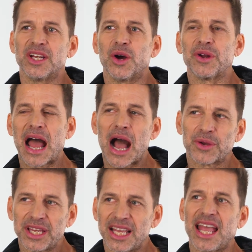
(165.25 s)
you know, and how
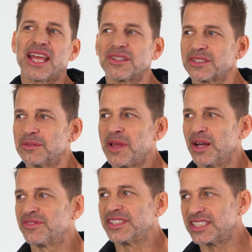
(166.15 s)
he handles the
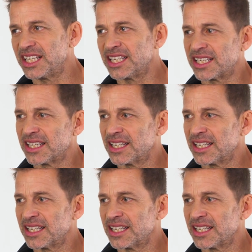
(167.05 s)
male physique,